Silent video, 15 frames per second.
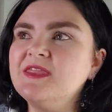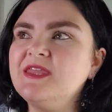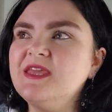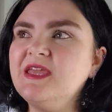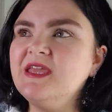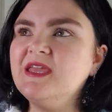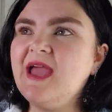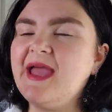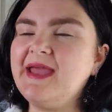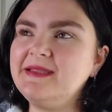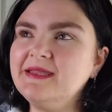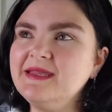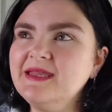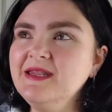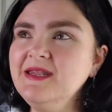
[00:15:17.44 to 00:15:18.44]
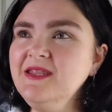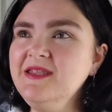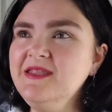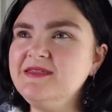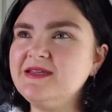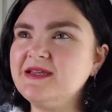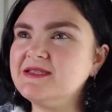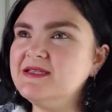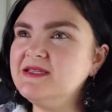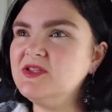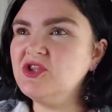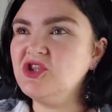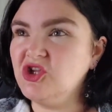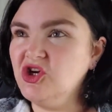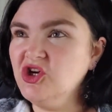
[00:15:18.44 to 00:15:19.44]
the alien doesn't
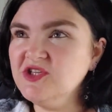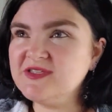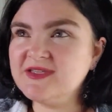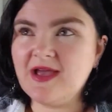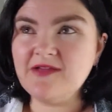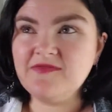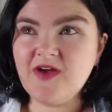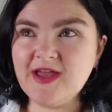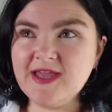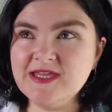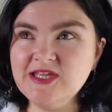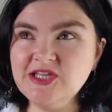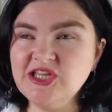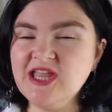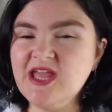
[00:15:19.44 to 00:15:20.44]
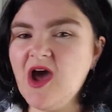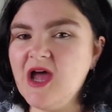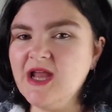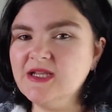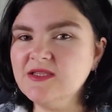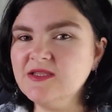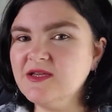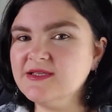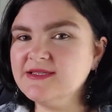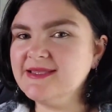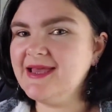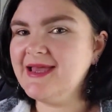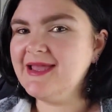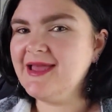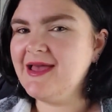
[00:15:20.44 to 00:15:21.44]
look sci-fi-ish. He kind of looks
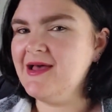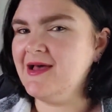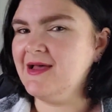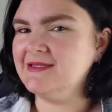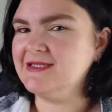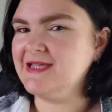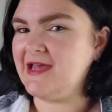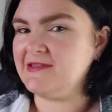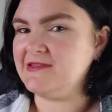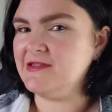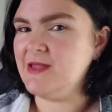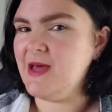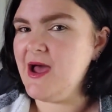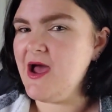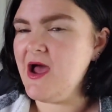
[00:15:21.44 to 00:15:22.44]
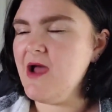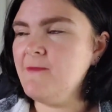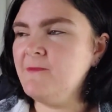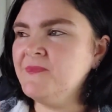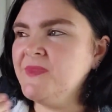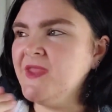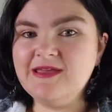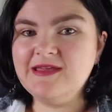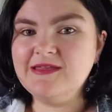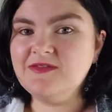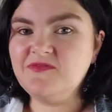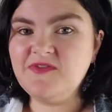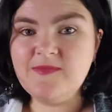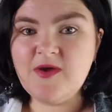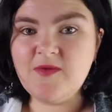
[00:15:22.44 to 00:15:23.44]
like Hunt Athala, and
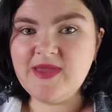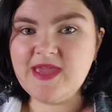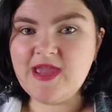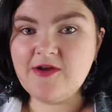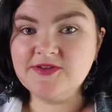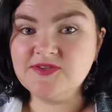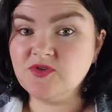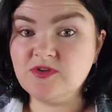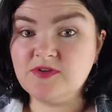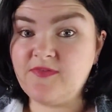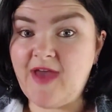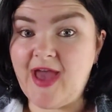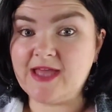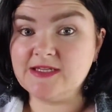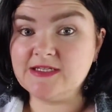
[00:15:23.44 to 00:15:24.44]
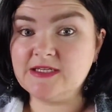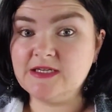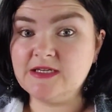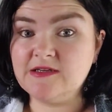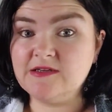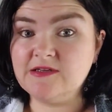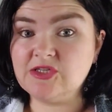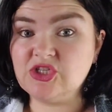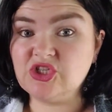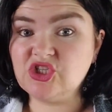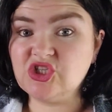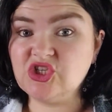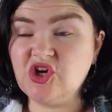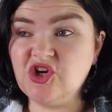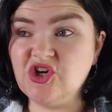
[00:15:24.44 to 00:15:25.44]
the female main character is fat.
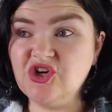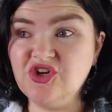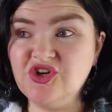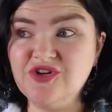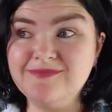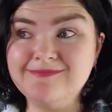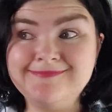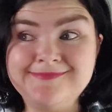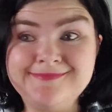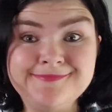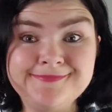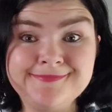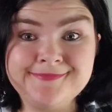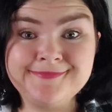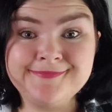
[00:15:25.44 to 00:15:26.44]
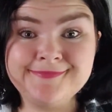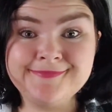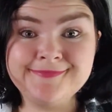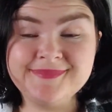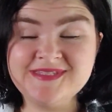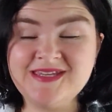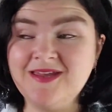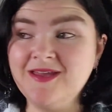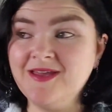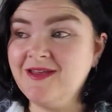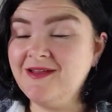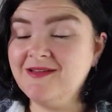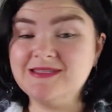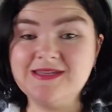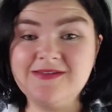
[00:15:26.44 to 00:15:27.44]
So
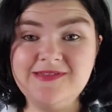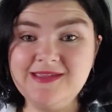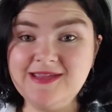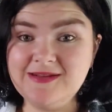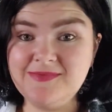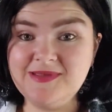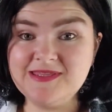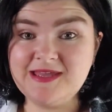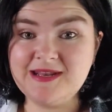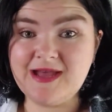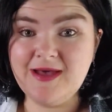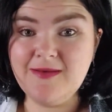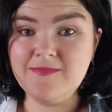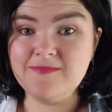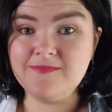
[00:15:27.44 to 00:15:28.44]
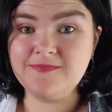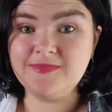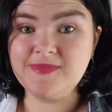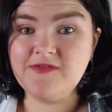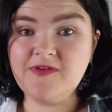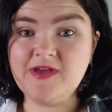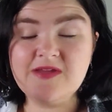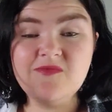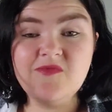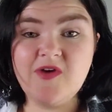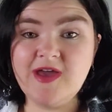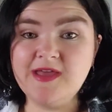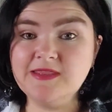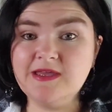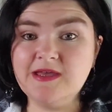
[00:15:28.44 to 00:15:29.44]
definitely gonna pick that up. If I can
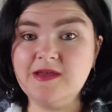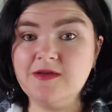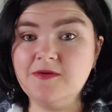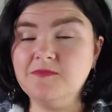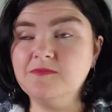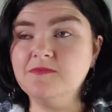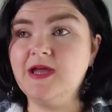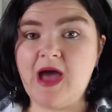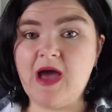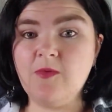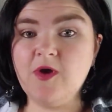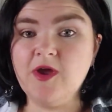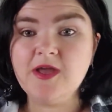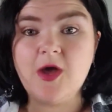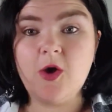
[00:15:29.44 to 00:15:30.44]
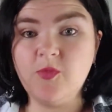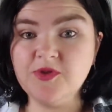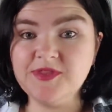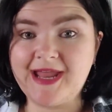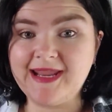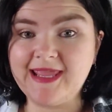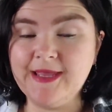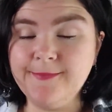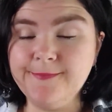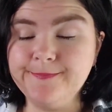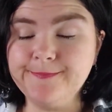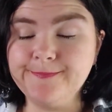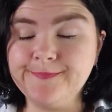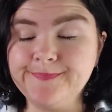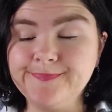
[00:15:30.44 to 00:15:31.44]
find the artwork, I'll put that here.
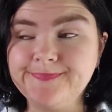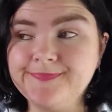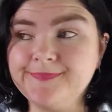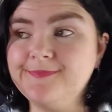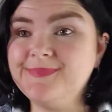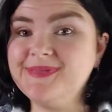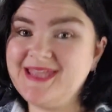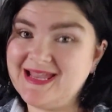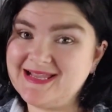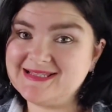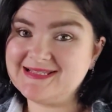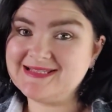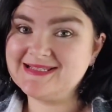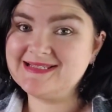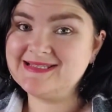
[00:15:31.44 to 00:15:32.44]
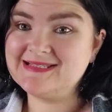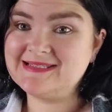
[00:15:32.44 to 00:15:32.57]
But yes,